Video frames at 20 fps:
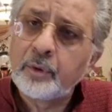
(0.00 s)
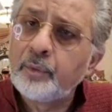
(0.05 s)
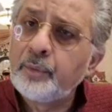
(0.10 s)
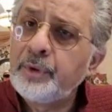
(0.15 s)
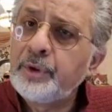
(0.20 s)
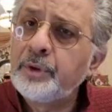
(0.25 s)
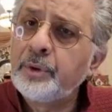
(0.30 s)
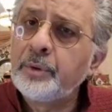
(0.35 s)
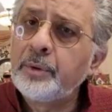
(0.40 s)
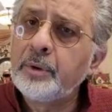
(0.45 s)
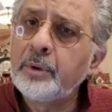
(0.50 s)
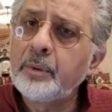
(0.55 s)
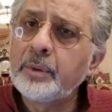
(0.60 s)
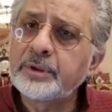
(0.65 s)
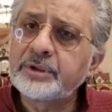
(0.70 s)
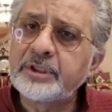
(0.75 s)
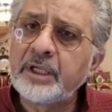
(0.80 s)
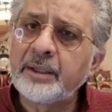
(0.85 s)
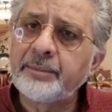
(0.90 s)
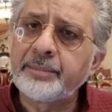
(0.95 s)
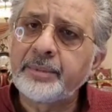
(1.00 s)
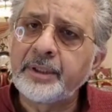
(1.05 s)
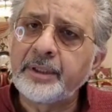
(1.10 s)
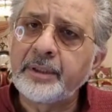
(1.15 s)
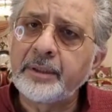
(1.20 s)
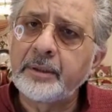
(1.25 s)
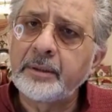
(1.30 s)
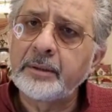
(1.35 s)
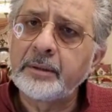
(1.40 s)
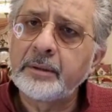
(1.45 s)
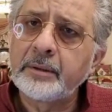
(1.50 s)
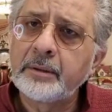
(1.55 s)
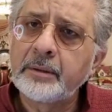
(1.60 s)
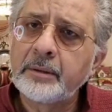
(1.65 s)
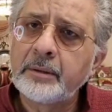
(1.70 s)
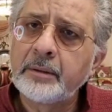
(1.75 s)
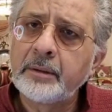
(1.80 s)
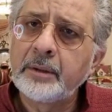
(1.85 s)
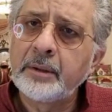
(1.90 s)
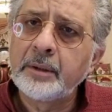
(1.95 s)
We don't know what's happening,
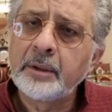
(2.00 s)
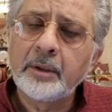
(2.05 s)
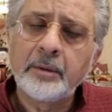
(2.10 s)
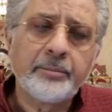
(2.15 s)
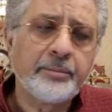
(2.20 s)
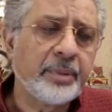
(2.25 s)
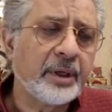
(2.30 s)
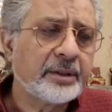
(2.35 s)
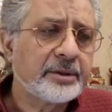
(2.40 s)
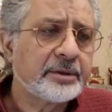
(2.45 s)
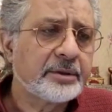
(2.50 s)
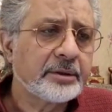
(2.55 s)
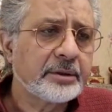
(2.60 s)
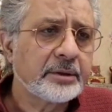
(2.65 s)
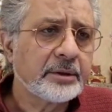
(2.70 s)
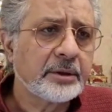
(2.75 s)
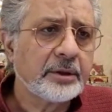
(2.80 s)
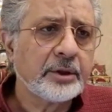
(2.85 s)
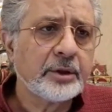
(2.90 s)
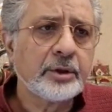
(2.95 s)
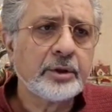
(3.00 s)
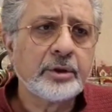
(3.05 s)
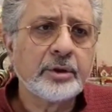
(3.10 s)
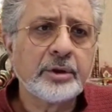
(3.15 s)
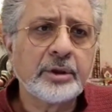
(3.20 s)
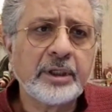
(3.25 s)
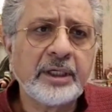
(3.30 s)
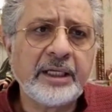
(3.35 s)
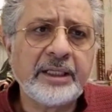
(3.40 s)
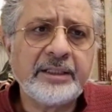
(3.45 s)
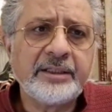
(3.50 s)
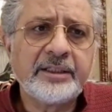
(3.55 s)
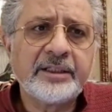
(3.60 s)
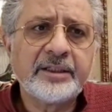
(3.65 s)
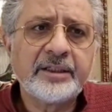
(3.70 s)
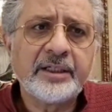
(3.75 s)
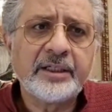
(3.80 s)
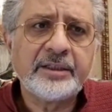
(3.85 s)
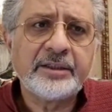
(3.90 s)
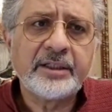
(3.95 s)
but in
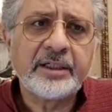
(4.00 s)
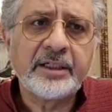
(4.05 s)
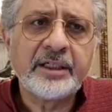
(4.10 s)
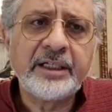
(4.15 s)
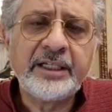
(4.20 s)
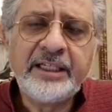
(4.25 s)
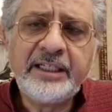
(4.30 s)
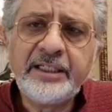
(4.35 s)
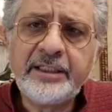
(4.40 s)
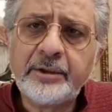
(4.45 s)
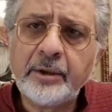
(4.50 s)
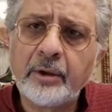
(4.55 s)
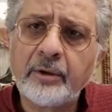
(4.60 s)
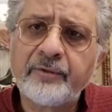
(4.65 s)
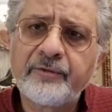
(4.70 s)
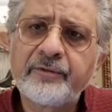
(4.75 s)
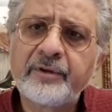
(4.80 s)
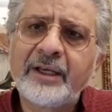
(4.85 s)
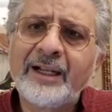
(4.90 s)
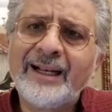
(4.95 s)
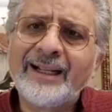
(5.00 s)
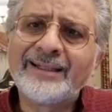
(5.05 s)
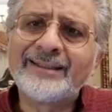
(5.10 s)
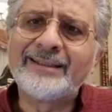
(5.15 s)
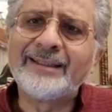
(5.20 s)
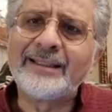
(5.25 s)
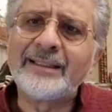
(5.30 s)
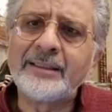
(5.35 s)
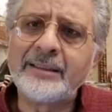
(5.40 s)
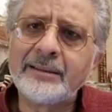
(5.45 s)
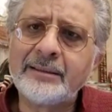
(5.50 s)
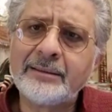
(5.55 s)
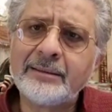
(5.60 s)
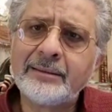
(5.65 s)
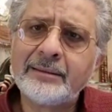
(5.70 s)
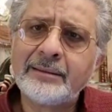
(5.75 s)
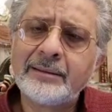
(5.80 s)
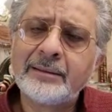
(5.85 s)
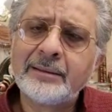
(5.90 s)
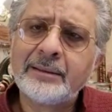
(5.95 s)
the greed of collecting
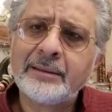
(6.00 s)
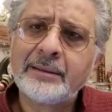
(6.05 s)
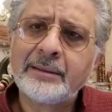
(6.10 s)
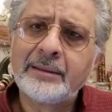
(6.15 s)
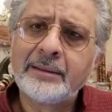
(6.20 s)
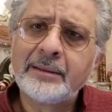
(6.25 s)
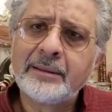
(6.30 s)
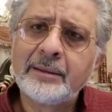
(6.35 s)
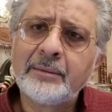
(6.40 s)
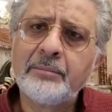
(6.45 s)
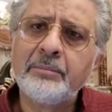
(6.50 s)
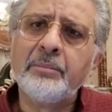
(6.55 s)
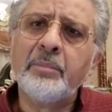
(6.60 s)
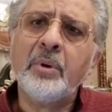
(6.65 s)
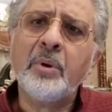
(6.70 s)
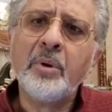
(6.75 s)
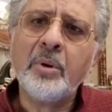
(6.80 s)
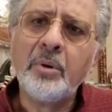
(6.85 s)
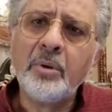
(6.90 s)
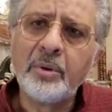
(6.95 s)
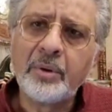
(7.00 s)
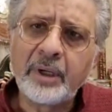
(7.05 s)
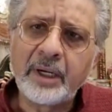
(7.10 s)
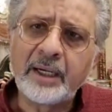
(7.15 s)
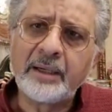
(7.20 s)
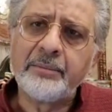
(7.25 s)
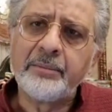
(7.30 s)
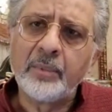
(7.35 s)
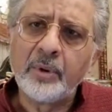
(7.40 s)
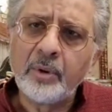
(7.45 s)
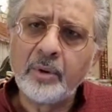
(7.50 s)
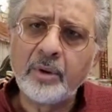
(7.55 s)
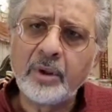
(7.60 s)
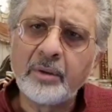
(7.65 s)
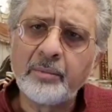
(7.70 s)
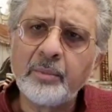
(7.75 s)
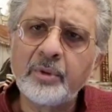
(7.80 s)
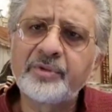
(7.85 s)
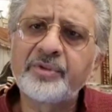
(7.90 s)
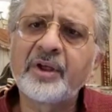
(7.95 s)
more and more
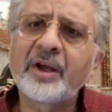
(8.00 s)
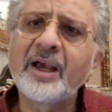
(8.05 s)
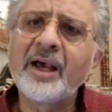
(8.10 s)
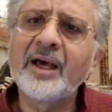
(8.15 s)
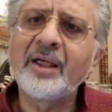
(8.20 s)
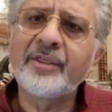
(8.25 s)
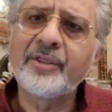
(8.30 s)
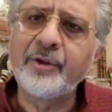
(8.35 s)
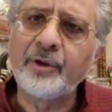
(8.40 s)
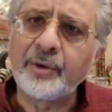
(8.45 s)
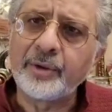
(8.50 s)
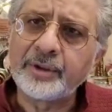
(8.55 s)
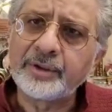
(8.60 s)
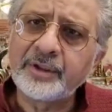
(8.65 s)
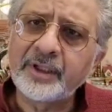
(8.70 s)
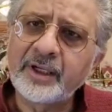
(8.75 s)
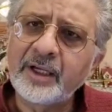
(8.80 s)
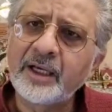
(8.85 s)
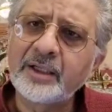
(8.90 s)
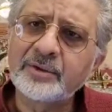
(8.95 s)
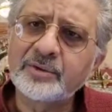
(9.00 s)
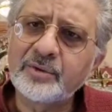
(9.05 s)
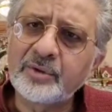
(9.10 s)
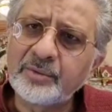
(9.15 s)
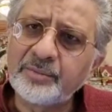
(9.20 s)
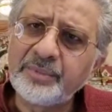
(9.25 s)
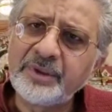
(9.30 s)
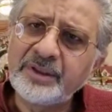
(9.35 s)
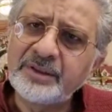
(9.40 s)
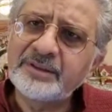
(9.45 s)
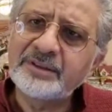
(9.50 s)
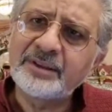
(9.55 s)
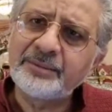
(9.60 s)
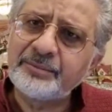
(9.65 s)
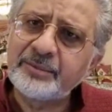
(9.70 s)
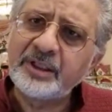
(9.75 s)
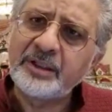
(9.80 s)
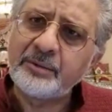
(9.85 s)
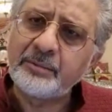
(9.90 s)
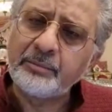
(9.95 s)
and more, takasur means
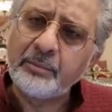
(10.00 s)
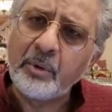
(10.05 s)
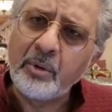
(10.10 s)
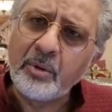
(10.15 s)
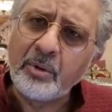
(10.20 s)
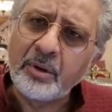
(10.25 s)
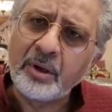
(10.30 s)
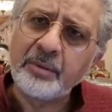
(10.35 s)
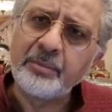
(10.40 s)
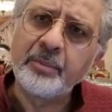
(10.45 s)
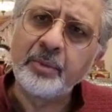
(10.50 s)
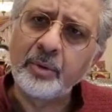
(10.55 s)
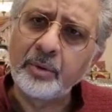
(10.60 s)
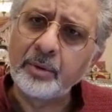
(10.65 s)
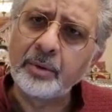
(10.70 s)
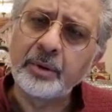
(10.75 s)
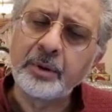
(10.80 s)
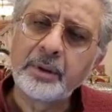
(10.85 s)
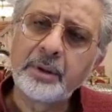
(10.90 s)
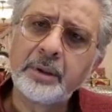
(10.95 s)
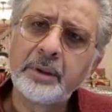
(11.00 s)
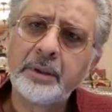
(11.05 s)
something more and more,